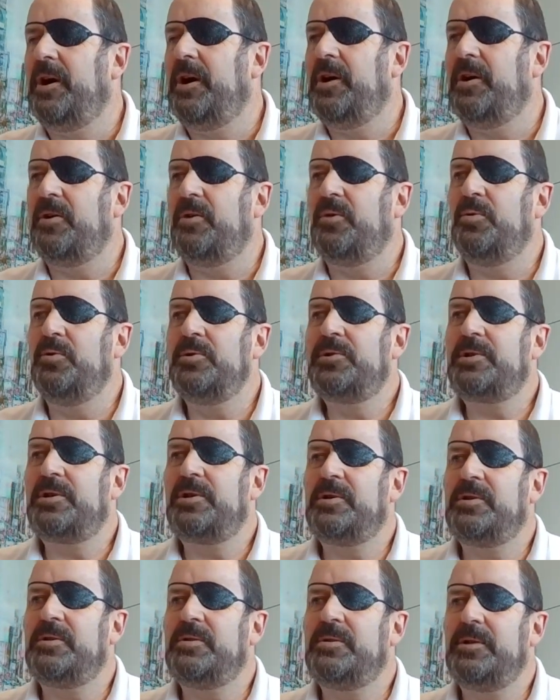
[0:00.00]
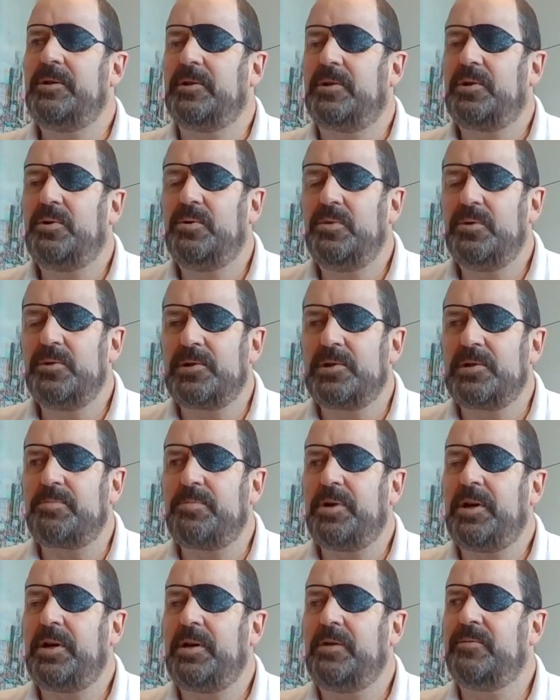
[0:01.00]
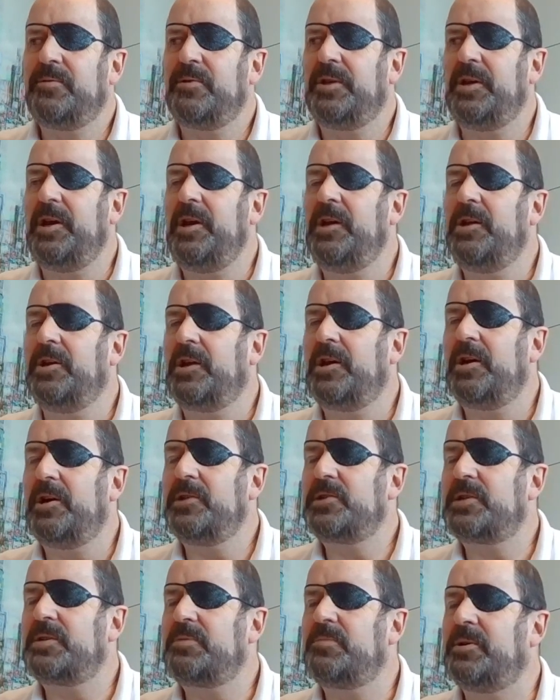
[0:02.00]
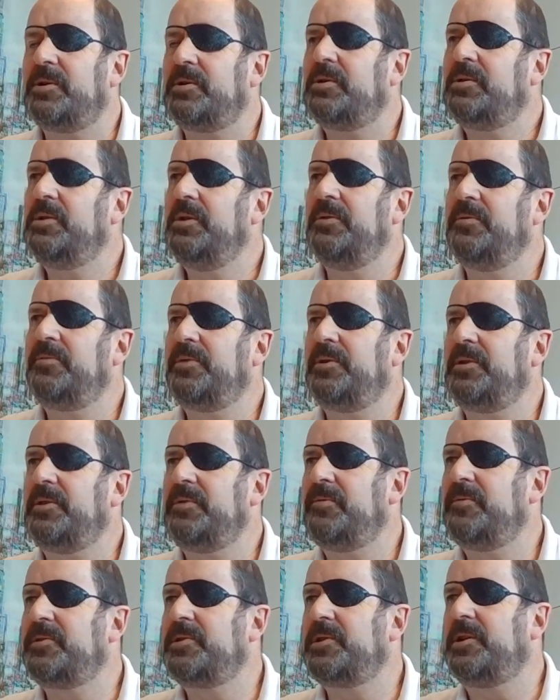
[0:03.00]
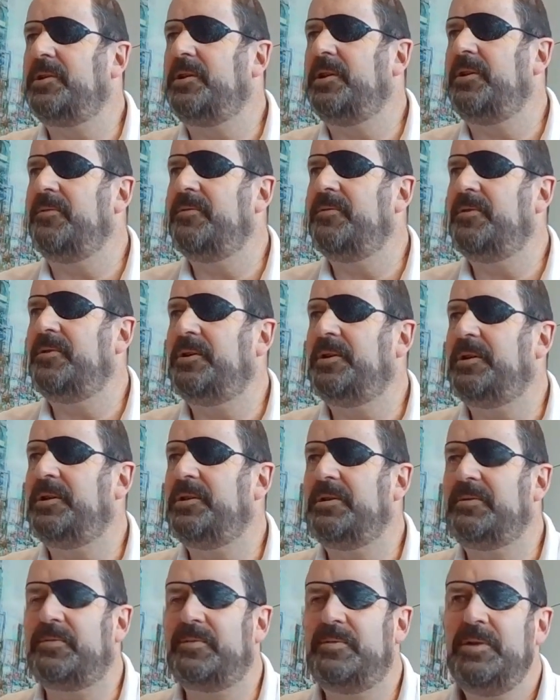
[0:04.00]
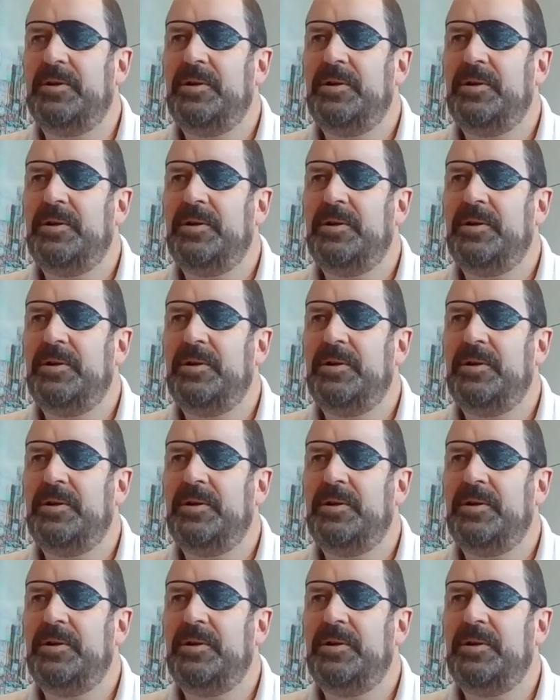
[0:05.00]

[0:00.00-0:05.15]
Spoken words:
also it causes pain for the end customer if they suddenly find